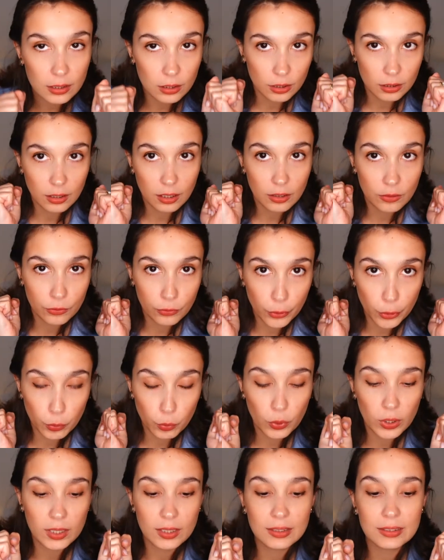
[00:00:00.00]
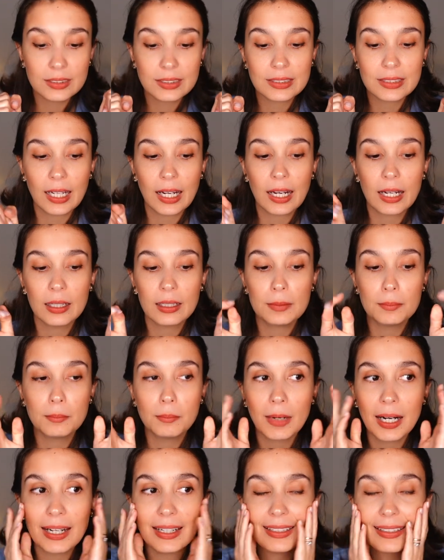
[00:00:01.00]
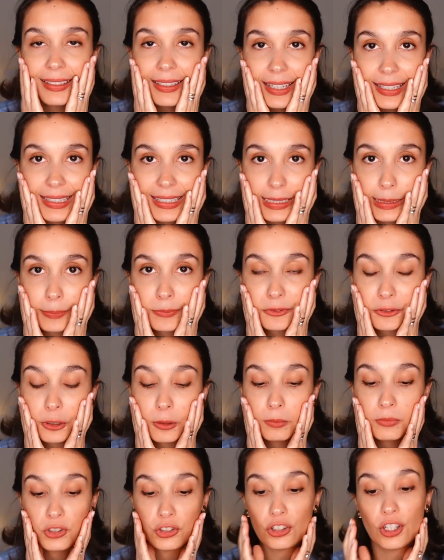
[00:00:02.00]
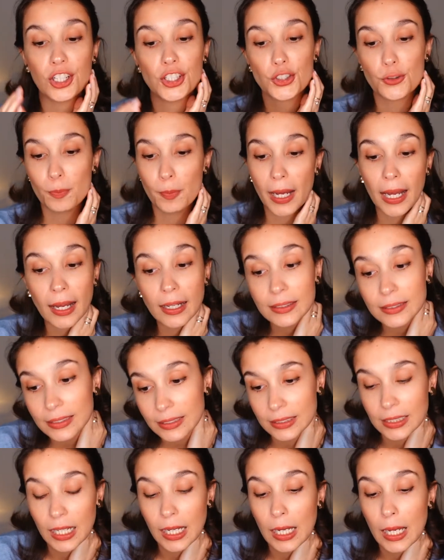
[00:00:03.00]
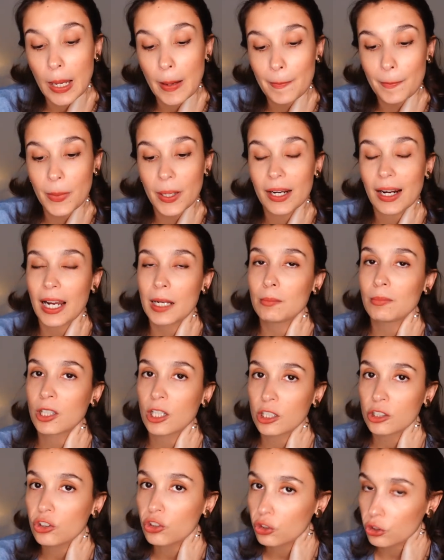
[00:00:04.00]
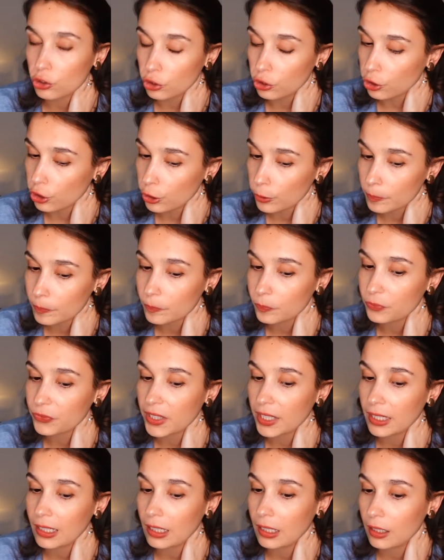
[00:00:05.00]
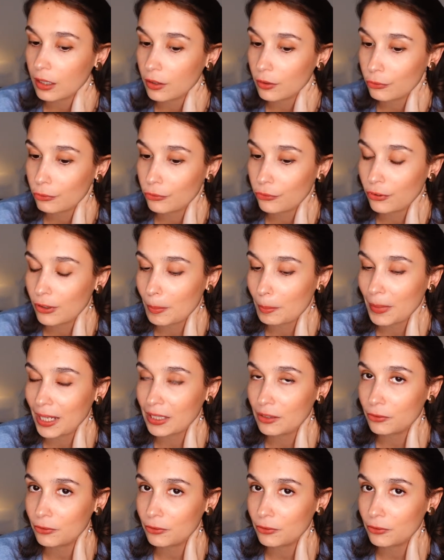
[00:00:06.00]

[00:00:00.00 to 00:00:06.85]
looking for ones. I might get some from GH Bass, but I'm not sure if my